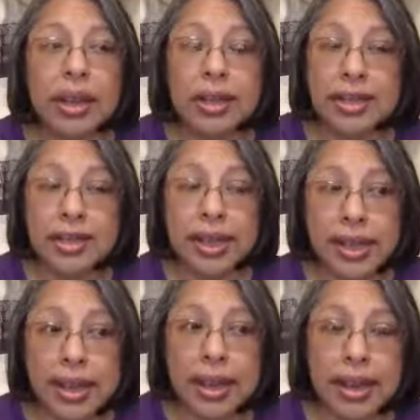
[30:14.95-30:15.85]
It's
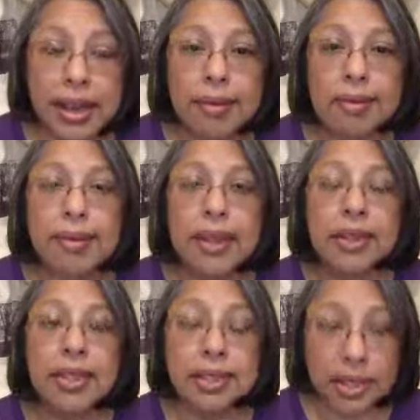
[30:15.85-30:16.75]
10 a.m.
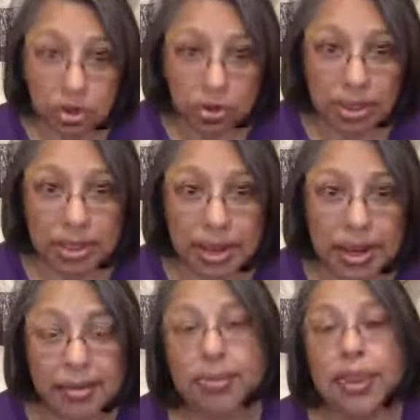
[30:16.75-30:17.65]
Central
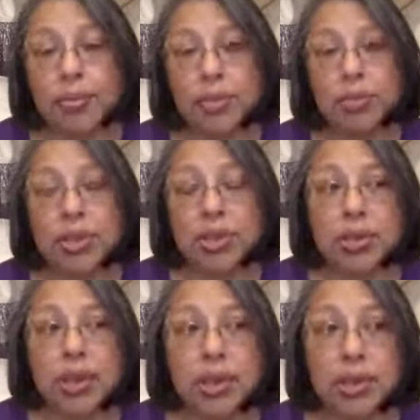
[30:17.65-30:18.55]
Time that we'll be
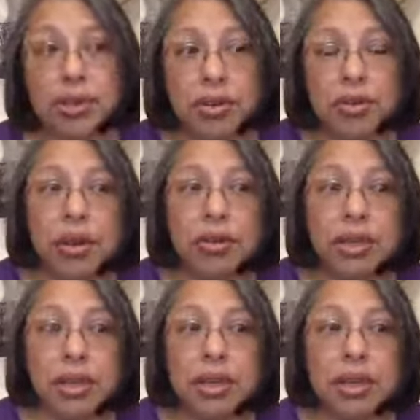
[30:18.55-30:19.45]
doing another
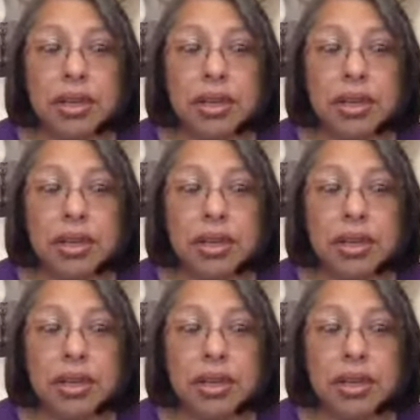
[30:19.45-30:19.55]
grounding,